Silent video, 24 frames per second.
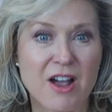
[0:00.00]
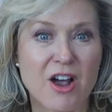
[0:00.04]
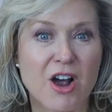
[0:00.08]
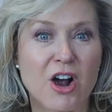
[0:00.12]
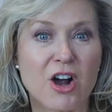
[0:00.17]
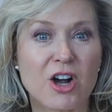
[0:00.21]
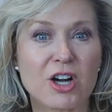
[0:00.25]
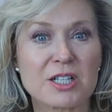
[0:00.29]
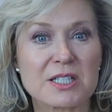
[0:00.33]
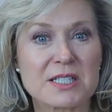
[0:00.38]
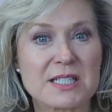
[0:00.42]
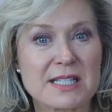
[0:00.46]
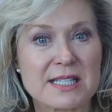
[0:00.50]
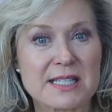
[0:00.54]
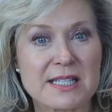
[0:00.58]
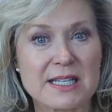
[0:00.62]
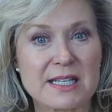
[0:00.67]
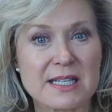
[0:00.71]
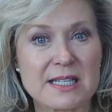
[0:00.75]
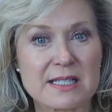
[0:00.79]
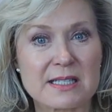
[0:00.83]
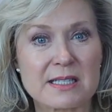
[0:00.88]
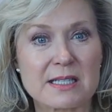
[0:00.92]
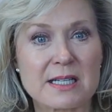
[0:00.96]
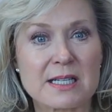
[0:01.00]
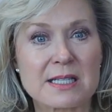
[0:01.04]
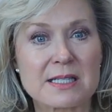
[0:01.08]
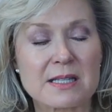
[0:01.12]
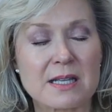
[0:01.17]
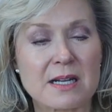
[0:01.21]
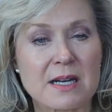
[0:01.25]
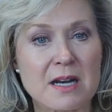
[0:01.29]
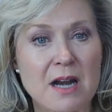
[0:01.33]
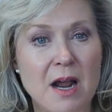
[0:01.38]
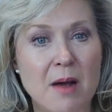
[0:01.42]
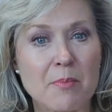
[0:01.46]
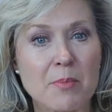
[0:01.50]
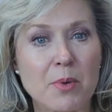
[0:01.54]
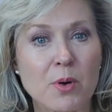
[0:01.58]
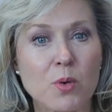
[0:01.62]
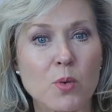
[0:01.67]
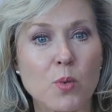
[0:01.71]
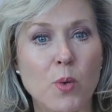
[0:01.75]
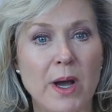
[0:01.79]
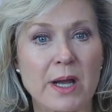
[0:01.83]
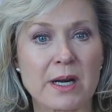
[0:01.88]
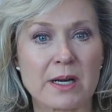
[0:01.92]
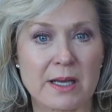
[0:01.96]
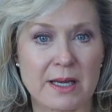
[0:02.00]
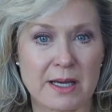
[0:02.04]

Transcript: Heart disease is the number one